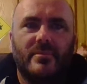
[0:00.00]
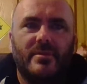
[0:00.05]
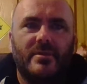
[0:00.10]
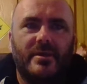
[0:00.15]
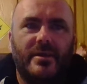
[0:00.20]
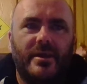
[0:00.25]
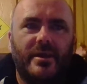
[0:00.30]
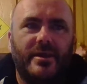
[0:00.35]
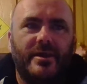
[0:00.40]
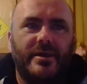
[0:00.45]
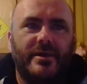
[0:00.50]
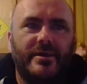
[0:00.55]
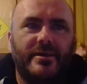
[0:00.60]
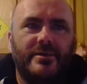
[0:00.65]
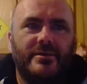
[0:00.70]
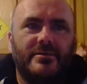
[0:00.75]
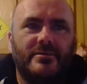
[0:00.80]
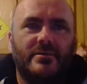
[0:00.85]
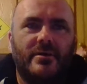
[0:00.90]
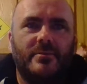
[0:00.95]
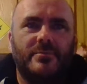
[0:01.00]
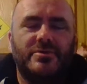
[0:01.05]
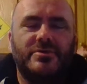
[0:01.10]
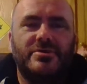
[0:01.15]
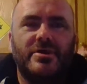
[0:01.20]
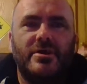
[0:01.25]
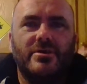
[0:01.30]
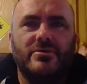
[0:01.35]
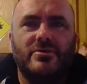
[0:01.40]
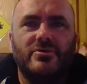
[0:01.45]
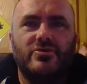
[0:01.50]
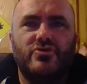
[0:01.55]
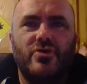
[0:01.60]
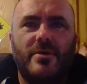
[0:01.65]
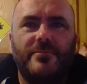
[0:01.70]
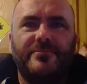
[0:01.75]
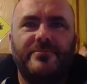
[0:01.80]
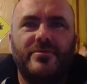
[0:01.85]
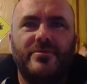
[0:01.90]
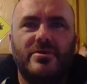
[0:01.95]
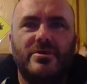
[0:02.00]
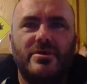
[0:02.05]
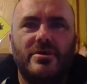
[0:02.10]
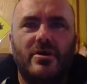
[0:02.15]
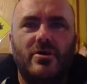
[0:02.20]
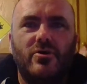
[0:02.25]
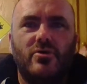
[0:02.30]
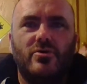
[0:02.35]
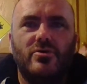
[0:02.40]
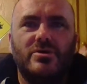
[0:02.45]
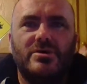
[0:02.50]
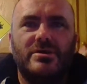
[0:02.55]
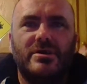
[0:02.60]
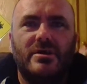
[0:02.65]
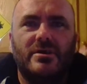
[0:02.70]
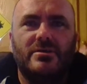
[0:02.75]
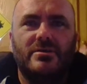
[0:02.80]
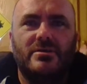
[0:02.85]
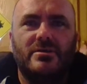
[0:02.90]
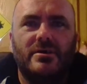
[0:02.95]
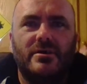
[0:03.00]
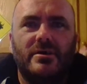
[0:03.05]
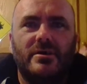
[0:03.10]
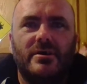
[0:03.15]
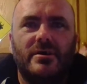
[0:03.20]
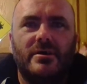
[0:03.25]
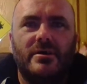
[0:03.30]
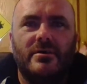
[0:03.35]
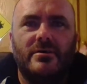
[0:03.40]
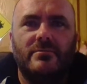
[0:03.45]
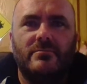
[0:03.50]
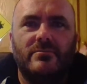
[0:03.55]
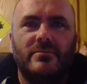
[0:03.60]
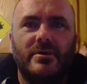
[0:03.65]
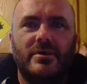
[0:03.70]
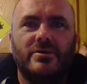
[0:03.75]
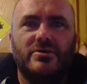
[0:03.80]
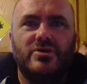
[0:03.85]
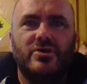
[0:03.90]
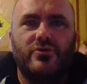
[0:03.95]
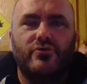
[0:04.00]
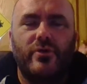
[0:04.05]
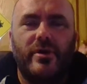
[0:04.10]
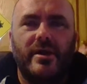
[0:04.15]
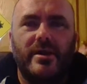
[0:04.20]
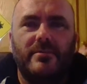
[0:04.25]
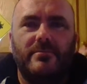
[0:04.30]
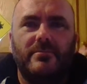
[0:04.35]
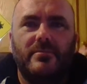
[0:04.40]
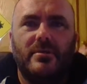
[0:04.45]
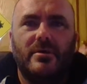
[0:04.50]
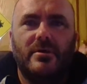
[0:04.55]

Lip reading: And I'm starting to drop videos on Instagram.